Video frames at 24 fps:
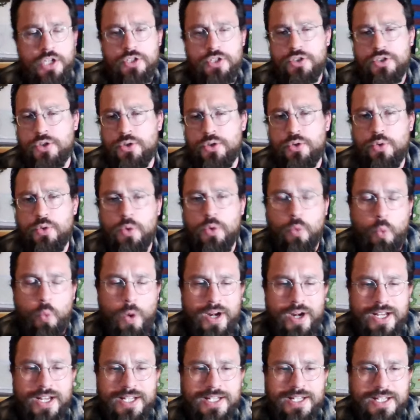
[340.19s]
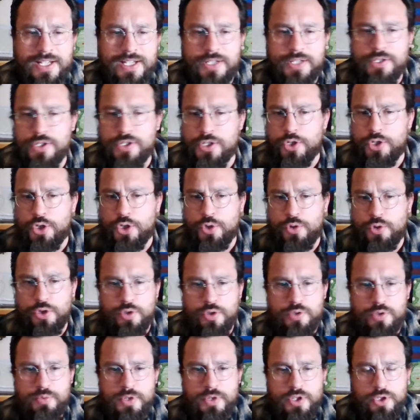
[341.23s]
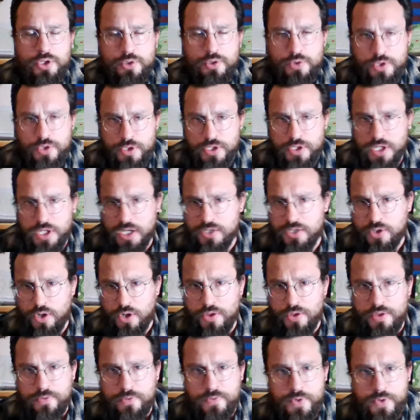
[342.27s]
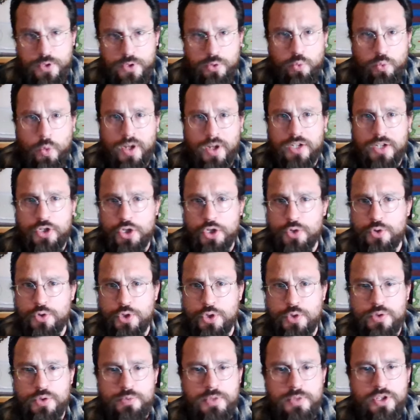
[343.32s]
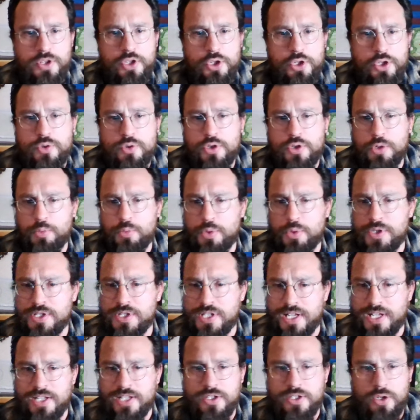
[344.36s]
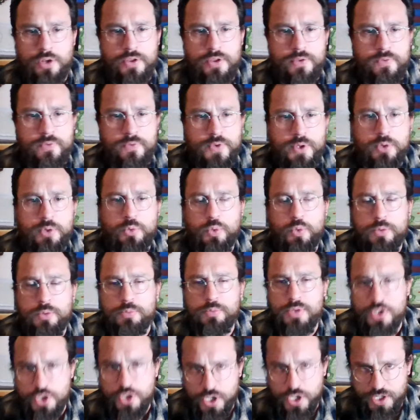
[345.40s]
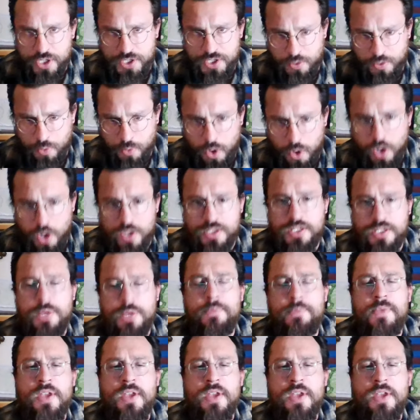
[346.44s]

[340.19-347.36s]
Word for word: to what it is that Juju Smith Schuster does on the field, what Juju Smith Schuster presents on the field would be Justin Ross.